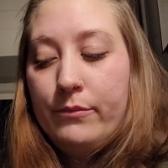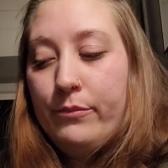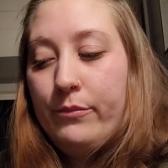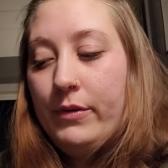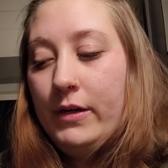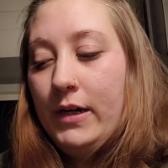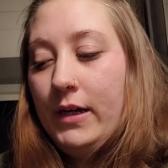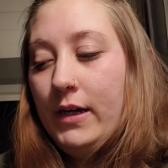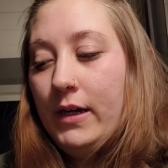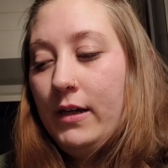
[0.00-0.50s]

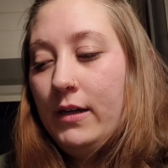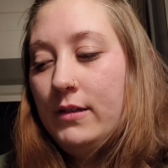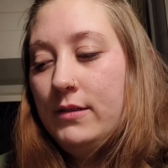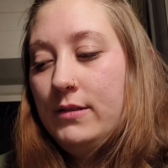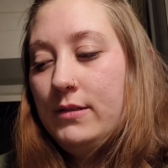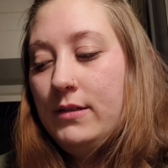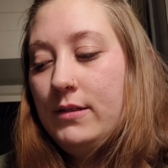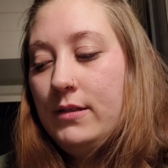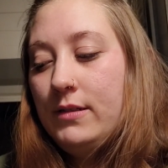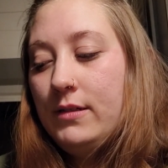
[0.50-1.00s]

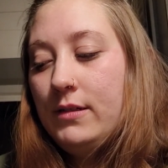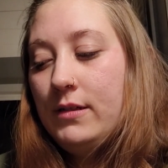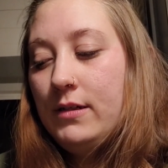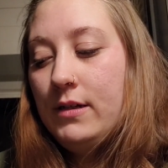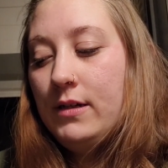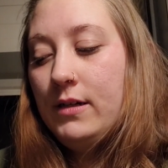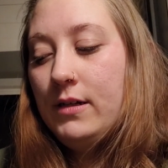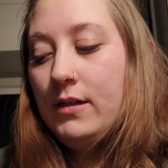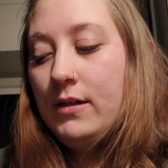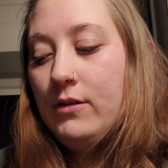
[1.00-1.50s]
but
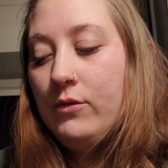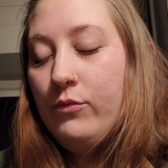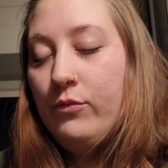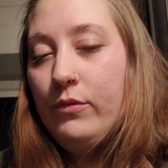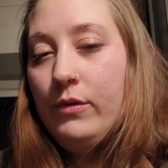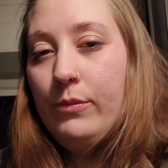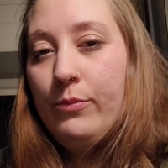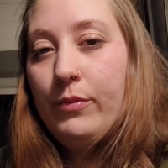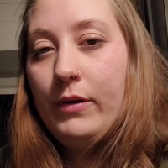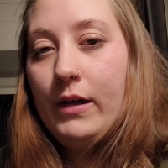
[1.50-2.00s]

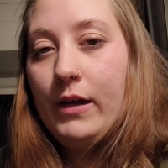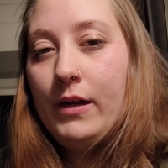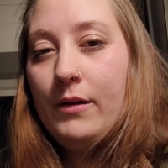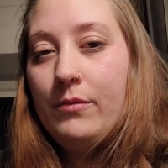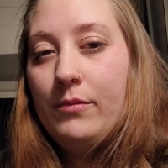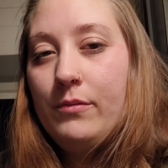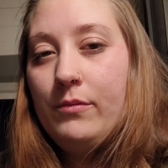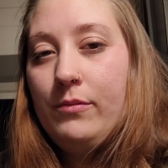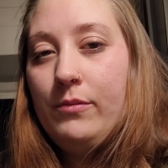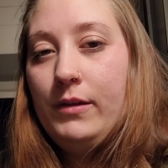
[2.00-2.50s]
we'll
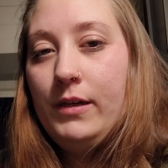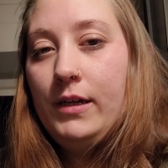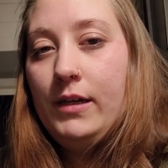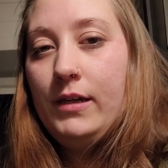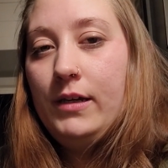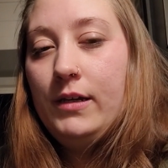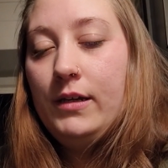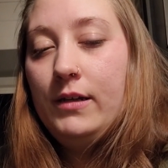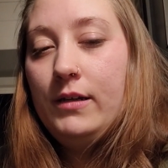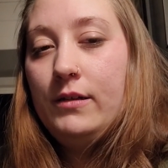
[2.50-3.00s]

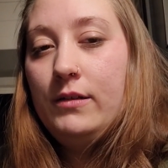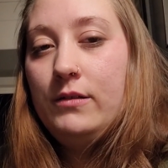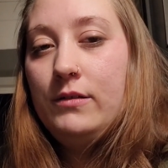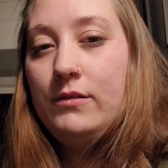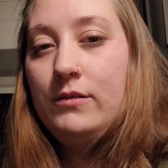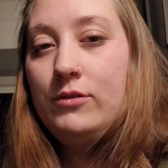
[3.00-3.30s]
probably